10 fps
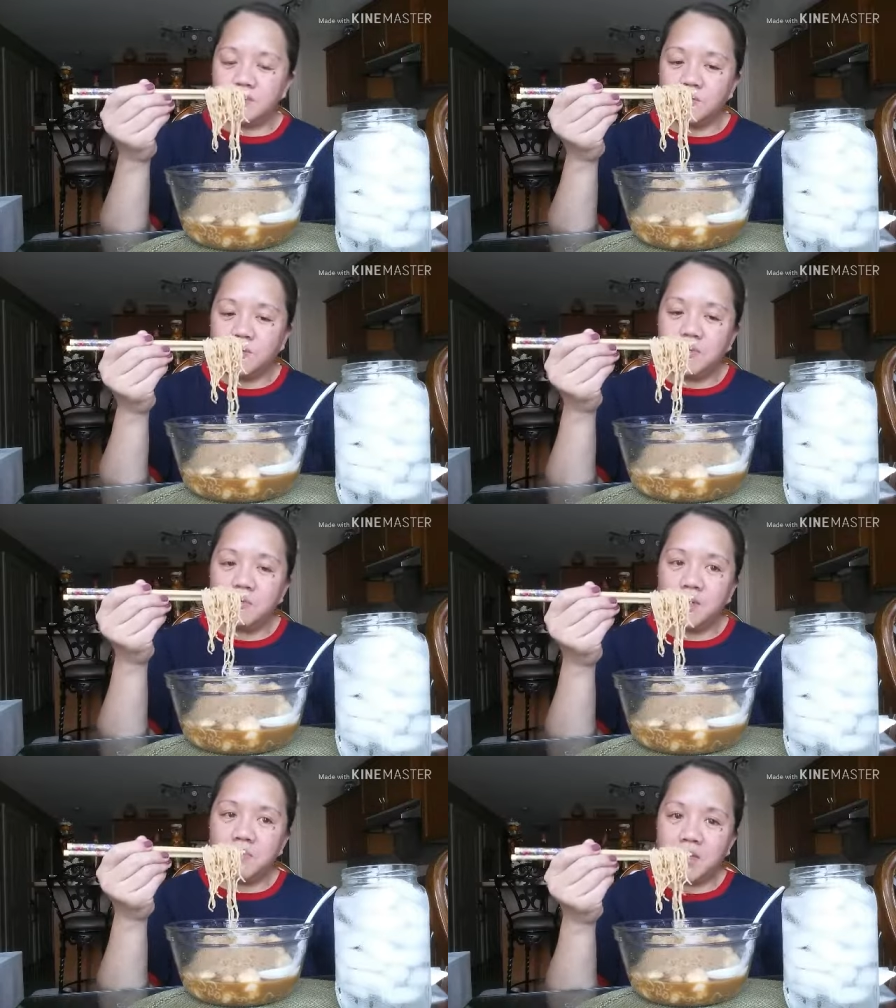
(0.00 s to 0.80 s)
So
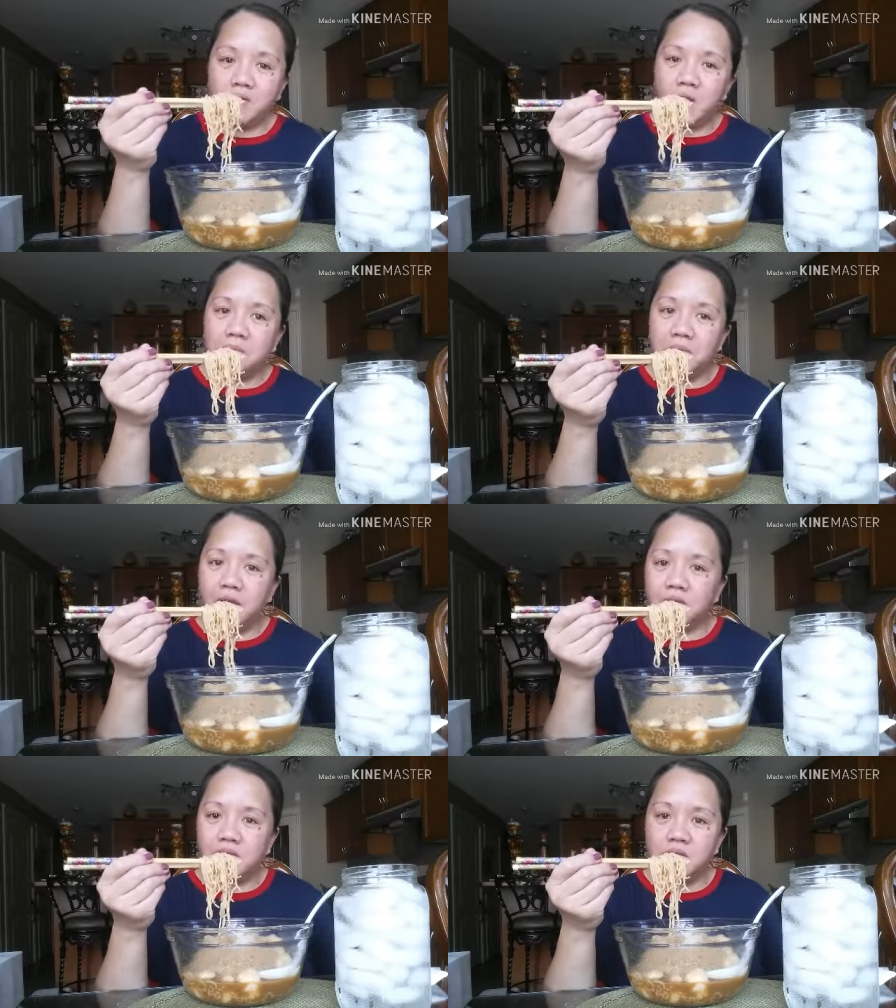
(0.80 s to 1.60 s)
with my
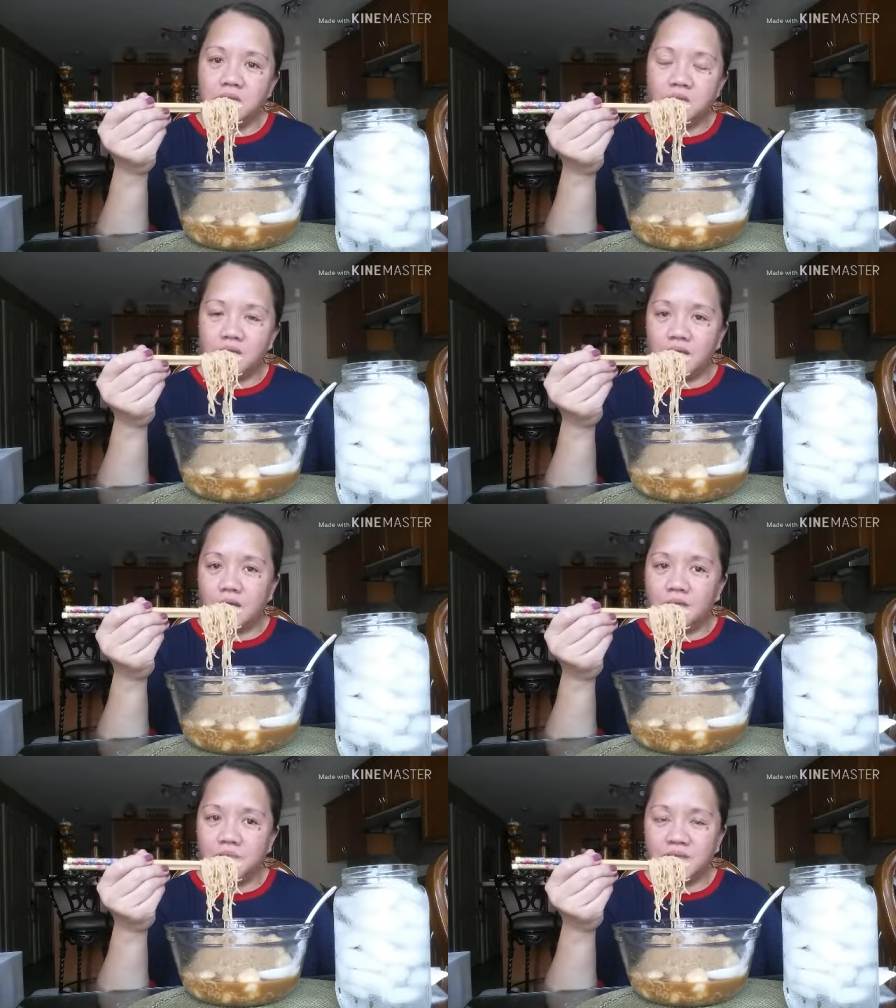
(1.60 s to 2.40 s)
grandparents
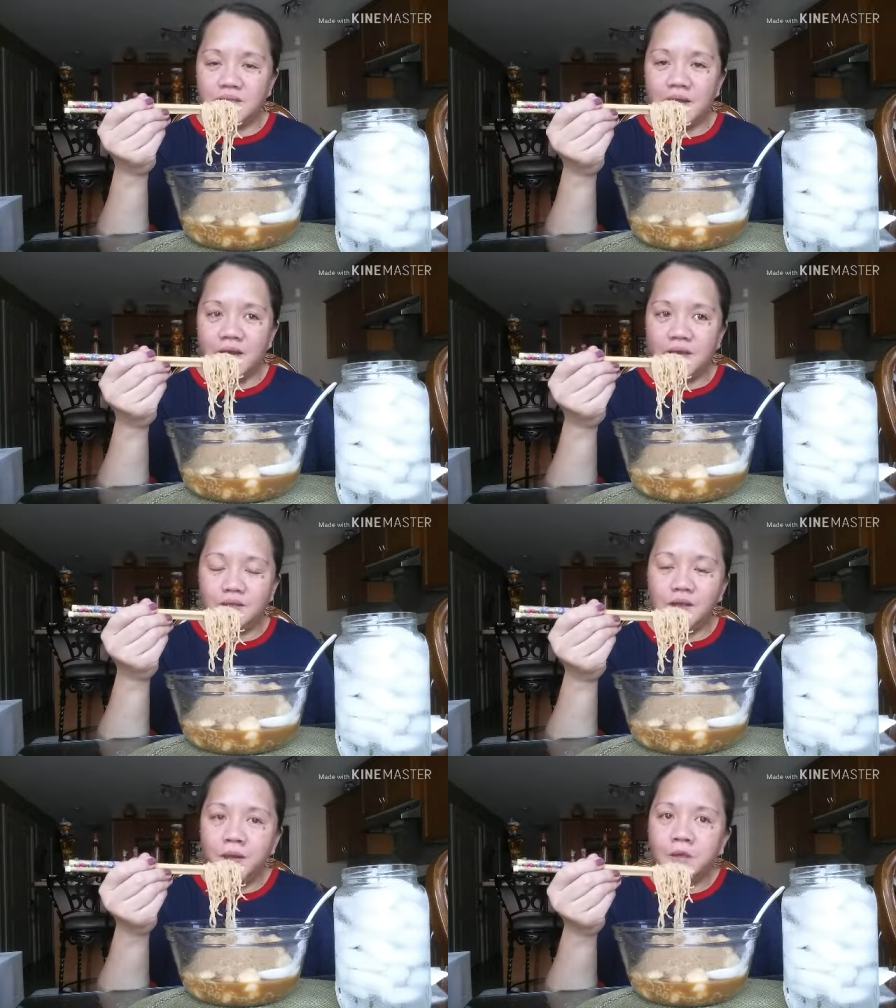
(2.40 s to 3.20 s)
and my dad.